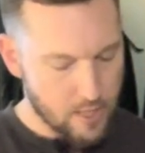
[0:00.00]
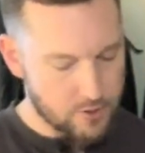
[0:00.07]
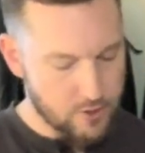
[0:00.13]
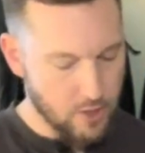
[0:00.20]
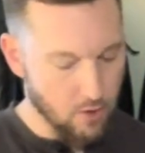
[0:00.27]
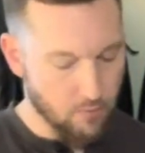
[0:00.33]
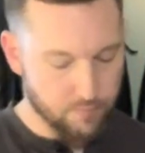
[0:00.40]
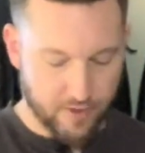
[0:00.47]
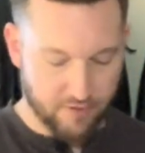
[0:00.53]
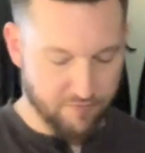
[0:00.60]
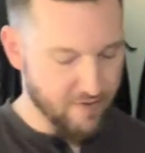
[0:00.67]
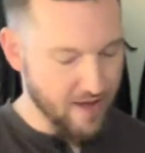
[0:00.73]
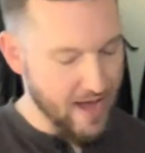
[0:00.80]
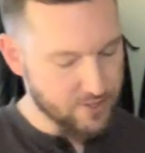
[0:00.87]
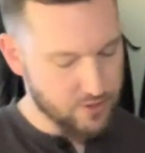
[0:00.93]
So they're
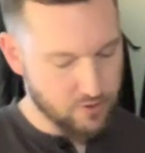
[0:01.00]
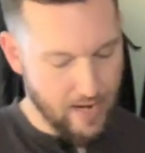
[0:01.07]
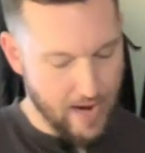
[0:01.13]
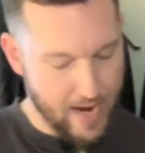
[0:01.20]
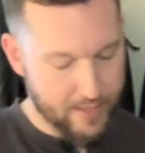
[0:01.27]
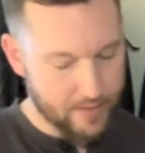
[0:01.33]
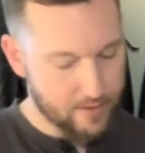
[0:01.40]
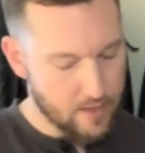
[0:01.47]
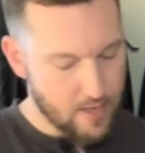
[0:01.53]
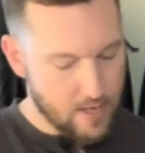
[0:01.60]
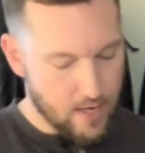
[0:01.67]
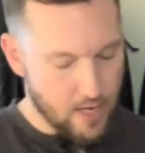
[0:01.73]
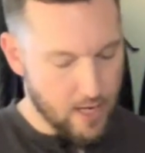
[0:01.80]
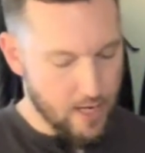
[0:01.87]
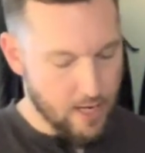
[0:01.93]
fast drying.
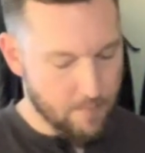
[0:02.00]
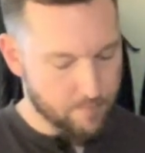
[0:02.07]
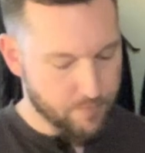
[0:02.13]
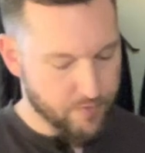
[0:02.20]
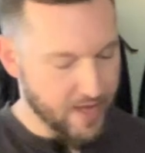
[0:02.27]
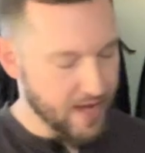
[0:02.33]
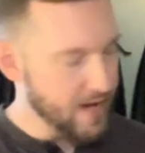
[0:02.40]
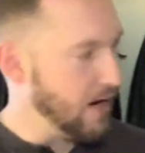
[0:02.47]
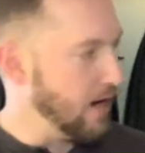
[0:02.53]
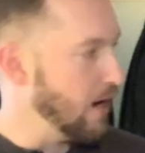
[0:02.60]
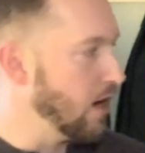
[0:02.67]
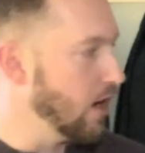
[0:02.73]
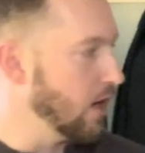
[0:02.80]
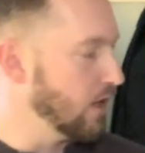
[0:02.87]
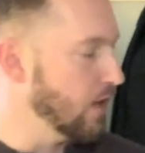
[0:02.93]
They
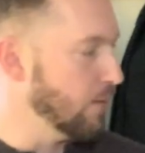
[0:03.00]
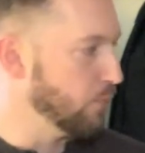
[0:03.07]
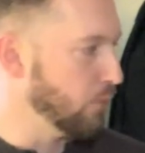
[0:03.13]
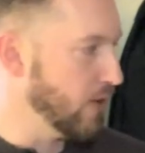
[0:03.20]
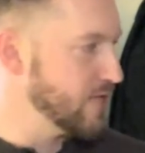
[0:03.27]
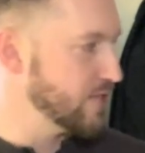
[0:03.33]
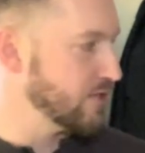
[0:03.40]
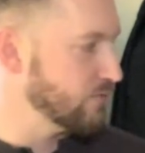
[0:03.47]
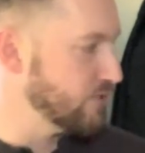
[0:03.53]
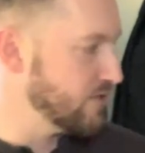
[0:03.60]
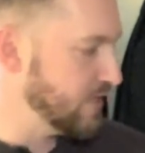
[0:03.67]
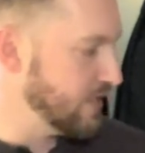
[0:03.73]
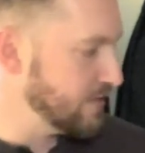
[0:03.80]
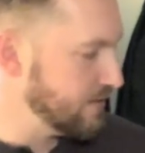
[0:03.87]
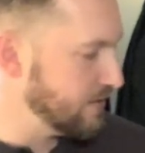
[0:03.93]
are abrasion
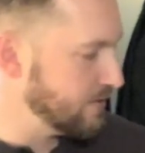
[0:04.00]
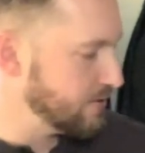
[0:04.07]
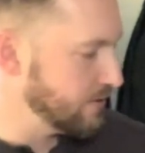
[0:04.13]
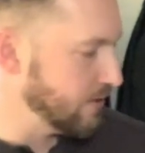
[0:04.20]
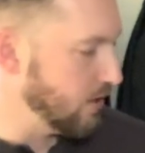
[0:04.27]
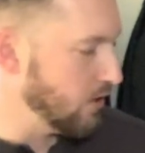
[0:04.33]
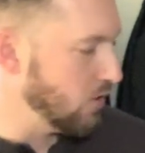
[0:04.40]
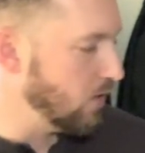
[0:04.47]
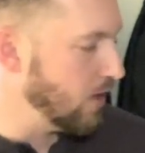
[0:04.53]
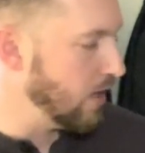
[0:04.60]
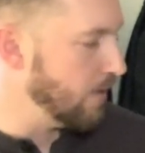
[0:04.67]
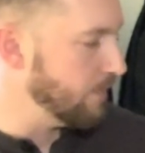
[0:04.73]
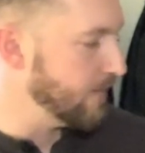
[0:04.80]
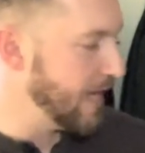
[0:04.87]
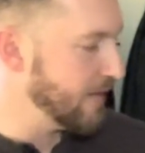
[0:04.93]
resistant.
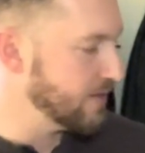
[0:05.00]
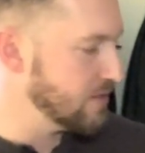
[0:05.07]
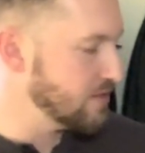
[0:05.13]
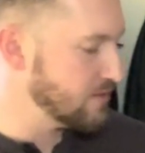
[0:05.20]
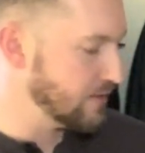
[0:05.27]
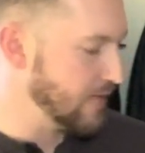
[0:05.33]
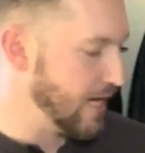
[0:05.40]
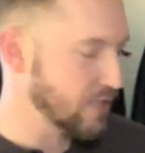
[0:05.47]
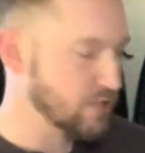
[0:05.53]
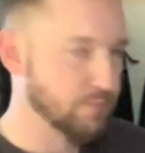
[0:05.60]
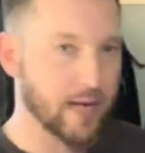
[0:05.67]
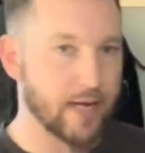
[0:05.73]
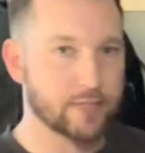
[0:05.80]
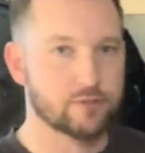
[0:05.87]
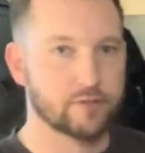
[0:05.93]
So not these slacks,
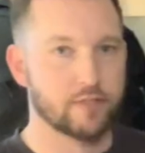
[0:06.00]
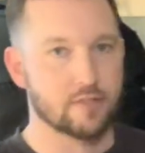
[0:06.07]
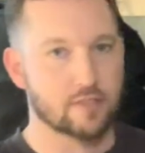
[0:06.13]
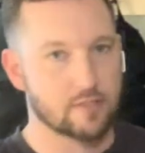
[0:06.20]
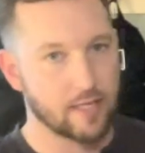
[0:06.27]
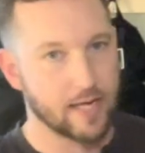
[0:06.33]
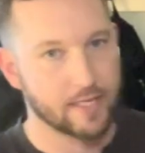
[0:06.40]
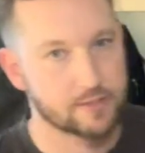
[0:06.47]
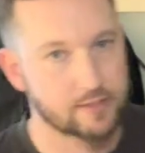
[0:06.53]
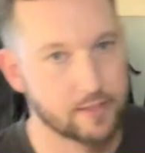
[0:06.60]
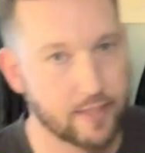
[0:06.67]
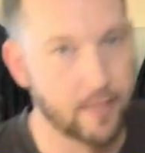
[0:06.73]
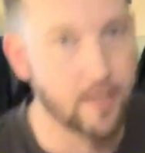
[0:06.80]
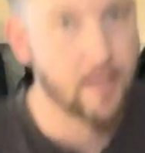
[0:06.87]
but actually the slacks that